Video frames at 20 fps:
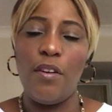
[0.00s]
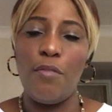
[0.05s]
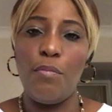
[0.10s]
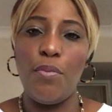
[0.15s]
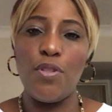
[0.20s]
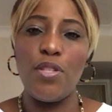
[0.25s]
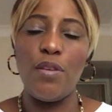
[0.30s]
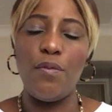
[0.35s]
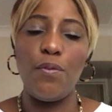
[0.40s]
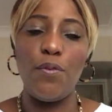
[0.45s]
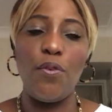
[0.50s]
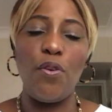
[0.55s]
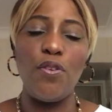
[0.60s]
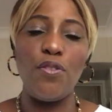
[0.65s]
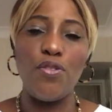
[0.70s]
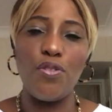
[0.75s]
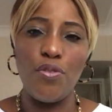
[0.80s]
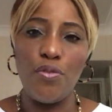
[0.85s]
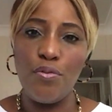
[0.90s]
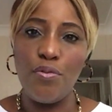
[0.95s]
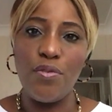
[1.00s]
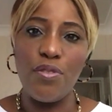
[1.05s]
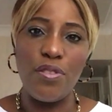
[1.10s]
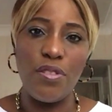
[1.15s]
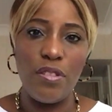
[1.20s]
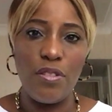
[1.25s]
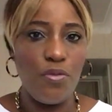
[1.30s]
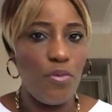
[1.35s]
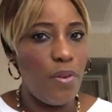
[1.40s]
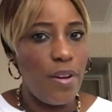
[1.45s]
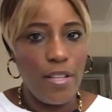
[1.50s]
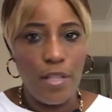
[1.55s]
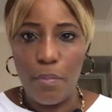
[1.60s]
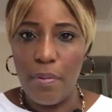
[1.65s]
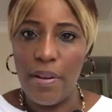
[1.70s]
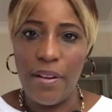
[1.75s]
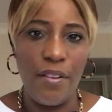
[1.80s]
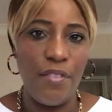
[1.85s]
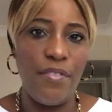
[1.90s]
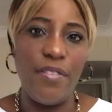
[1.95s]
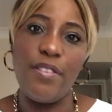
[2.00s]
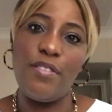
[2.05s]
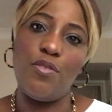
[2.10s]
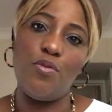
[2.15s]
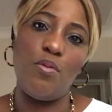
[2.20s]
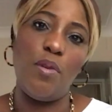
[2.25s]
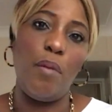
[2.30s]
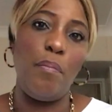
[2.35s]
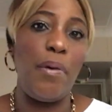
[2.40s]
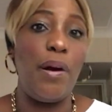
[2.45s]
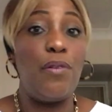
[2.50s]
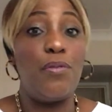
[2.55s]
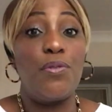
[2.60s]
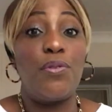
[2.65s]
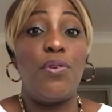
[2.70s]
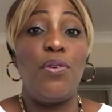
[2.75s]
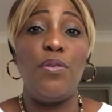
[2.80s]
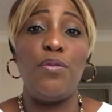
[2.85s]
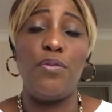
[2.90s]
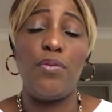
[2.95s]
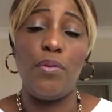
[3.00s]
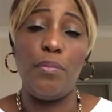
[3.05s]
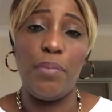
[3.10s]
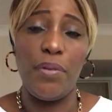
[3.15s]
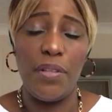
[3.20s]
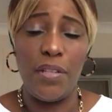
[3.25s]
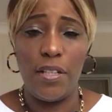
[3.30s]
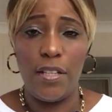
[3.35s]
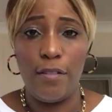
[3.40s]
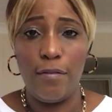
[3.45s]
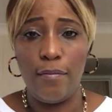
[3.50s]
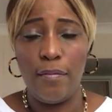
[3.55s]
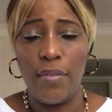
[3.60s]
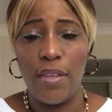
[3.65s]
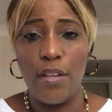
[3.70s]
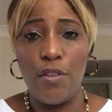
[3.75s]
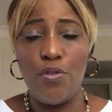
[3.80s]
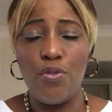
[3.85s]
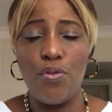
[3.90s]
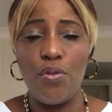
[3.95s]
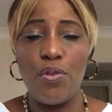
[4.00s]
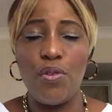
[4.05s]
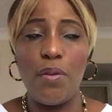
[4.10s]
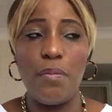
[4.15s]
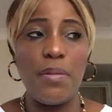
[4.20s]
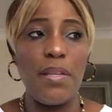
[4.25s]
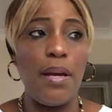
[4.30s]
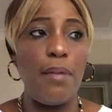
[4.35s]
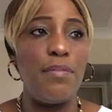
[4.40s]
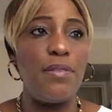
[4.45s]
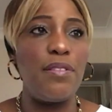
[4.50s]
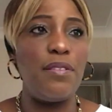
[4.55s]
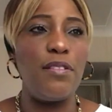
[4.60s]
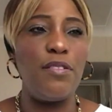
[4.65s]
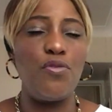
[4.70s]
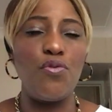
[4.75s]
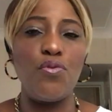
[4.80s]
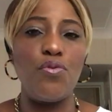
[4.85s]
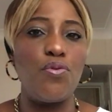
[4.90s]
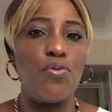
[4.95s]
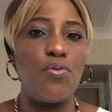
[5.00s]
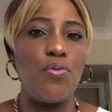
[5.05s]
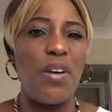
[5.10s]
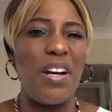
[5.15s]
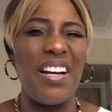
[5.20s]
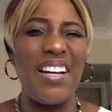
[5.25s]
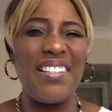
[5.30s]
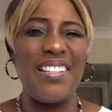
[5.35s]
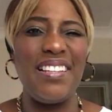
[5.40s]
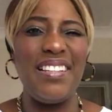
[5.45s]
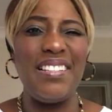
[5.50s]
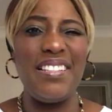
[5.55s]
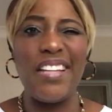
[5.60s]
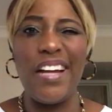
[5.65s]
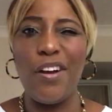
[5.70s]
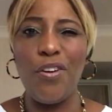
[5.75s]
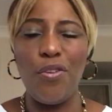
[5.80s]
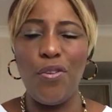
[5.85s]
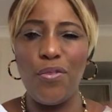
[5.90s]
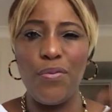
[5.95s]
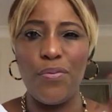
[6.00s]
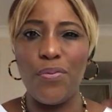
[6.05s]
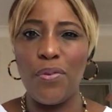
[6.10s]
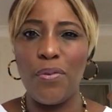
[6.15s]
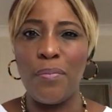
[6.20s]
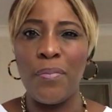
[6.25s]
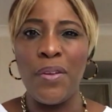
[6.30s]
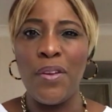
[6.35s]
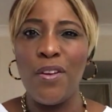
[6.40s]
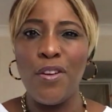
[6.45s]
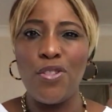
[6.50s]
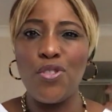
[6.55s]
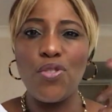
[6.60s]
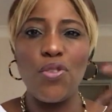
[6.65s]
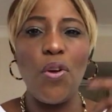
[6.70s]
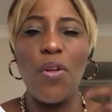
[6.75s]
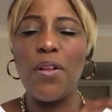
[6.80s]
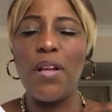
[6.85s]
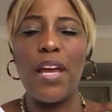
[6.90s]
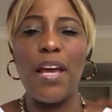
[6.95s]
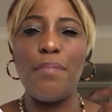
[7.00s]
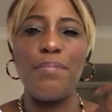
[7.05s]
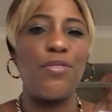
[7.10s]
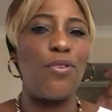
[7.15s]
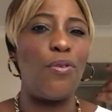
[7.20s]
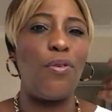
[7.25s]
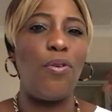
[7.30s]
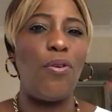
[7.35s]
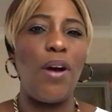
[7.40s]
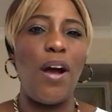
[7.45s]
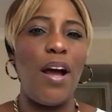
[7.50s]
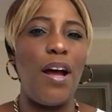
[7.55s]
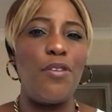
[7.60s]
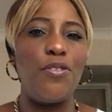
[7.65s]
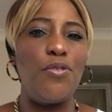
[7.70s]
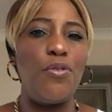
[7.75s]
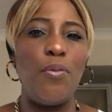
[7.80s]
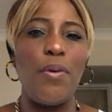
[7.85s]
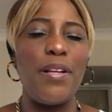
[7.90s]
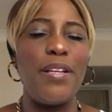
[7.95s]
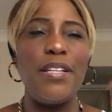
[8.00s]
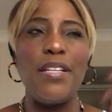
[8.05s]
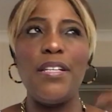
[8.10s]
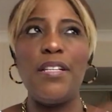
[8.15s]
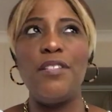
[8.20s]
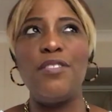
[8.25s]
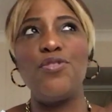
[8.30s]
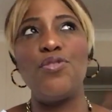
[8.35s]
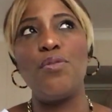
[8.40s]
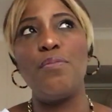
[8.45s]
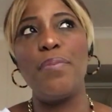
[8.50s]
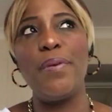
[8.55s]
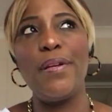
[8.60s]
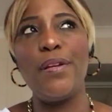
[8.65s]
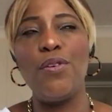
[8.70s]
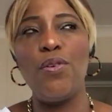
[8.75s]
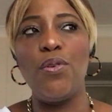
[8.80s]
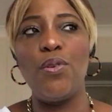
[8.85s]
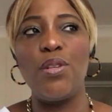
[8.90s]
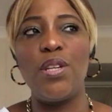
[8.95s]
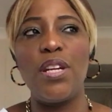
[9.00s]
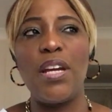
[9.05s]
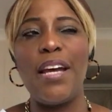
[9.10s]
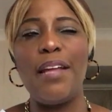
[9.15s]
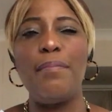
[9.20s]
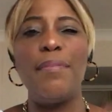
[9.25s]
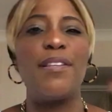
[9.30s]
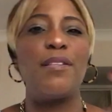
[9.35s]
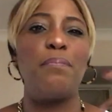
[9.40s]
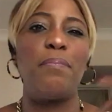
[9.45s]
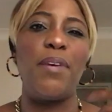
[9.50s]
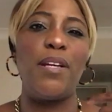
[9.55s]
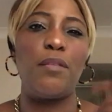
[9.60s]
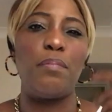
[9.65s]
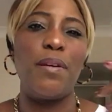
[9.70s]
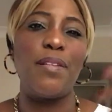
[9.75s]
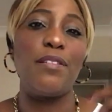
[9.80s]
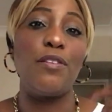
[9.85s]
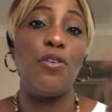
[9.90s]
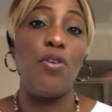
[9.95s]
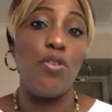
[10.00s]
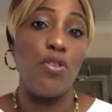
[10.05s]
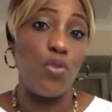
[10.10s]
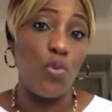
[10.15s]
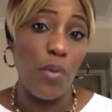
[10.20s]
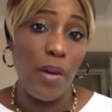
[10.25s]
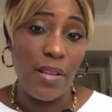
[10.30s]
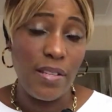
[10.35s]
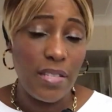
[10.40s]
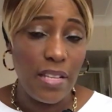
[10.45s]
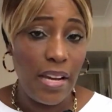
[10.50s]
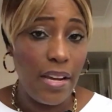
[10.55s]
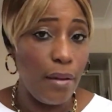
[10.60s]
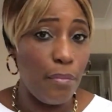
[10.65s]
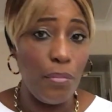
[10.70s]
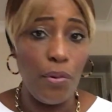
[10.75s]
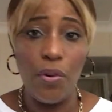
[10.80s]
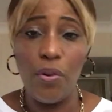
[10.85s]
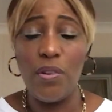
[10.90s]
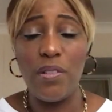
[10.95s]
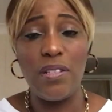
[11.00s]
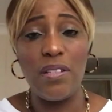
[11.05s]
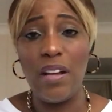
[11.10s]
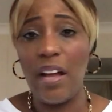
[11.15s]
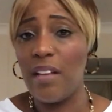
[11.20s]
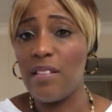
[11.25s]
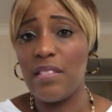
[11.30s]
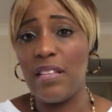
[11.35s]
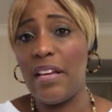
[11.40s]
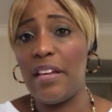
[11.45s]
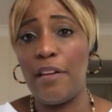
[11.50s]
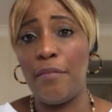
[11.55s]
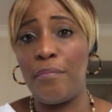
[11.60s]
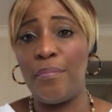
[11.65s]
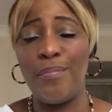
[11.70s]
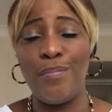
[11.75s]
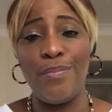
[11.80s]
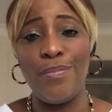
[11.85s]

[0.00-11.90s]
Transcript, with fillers: But if you continue in sin, don't expect grace to abound. God forbid. You know, so sometimes the things you do can hinder God from. Saul kept, you know, when he disobeyed God, he kept ex- expecting God to answer him, but God didn't answer him.